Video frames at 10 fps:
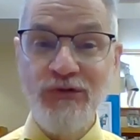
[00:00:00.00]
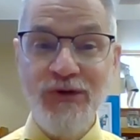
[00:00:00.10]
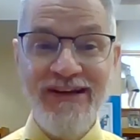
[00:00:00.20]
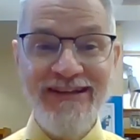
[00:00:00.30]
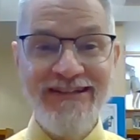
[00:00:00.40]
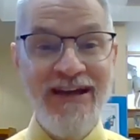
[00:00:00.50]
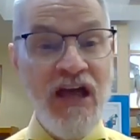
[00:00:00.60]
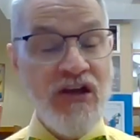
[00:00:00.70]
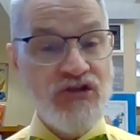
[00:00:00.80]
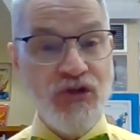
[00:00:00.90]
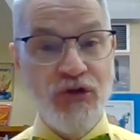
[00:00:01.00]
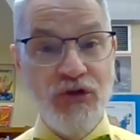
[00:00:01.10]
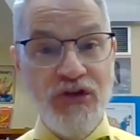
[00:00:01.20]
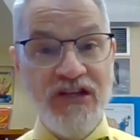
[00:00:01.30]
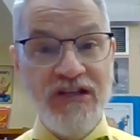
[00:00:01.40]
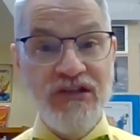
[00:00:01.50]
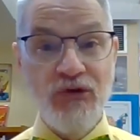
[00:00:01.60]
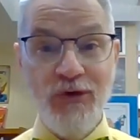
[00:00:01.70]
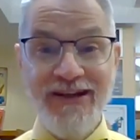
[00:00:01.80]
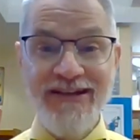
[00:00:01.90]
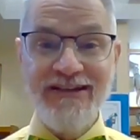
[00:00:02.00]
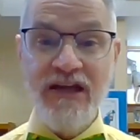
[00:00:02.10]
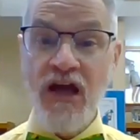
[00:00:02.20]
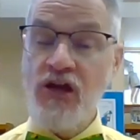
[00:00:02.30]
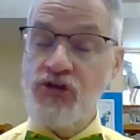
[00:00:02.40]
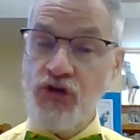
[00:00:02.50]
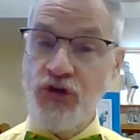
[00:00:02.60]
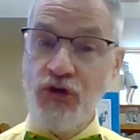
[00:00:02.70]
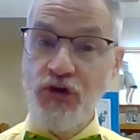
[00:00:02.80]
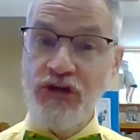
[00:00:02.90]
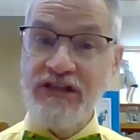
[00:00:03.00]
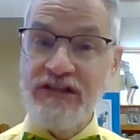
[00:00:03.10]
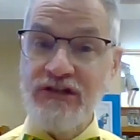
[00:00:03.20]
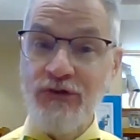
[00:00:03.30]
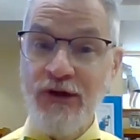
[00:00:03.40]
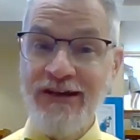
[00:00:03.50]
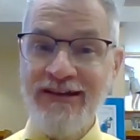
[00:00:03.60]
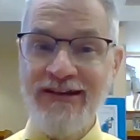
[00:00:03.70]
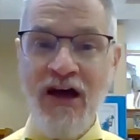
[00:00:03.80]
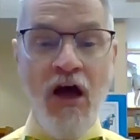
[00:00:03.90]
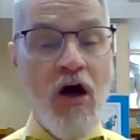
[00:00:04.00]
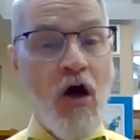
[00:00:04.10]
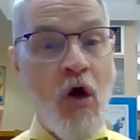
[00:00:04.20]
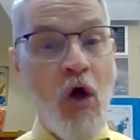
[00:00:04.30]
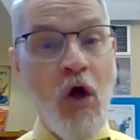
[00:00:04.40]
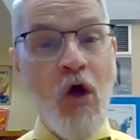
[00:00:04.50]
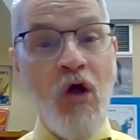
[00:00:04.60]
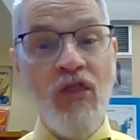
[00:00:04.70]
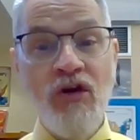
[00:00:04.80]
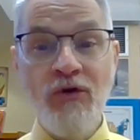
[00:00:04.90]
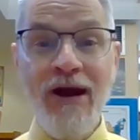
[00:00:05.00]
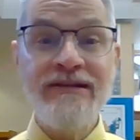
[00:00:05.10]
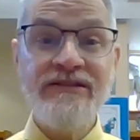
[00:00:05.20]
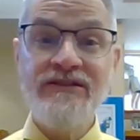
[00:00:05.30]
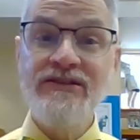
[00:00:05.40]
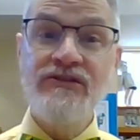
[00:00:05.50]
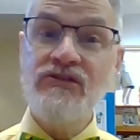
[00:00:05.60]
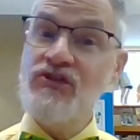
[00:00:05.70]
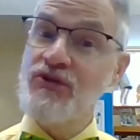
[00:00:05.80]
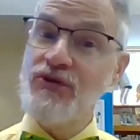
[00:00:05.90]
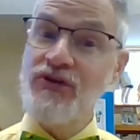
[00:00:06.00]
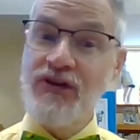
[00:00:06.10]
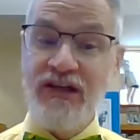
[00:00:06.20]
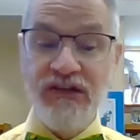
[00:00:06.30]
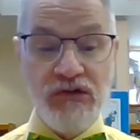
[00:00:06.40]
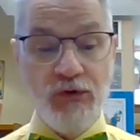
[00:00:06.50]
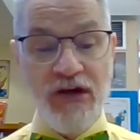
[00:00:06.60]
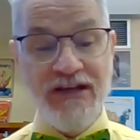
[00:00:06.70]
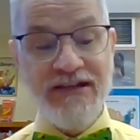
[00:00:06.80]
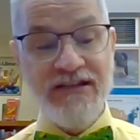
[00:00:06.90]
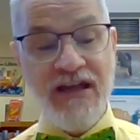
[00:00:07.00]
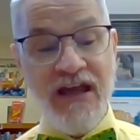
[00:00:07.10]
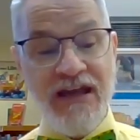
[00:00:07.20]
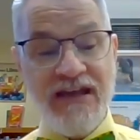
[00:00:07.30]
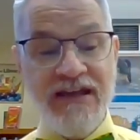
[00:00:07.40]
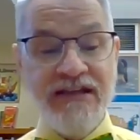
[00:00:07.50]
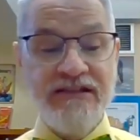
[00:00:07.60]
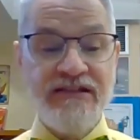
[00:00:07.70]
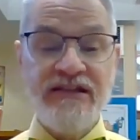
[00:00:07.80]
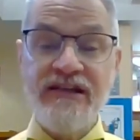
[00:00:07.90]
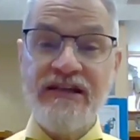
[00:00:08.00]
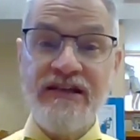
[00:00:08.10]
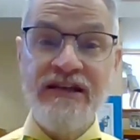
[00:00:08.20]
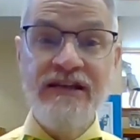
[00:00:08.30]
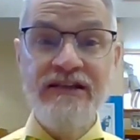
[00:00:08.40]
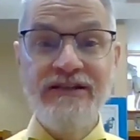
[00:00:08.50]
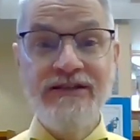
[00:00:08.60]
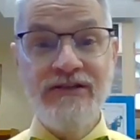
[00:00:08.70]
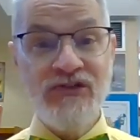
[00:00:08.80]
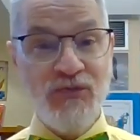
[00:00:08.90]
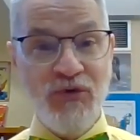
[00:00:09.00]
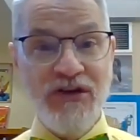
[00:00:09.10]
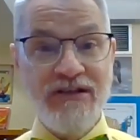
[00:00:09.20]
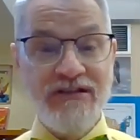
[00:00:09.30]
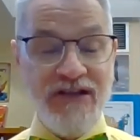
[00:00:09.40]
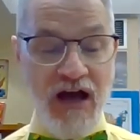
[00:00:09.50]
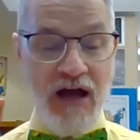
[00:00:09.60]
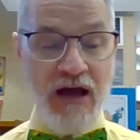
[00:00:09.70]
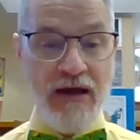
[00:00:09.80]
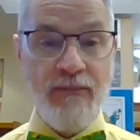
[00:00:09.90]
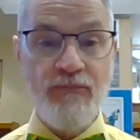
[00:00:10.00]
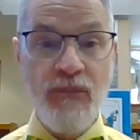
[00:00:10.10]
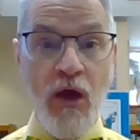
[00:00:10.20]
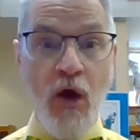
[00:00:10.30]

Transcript: green, turning green, turning green. All the grass is turning green. It is springtime.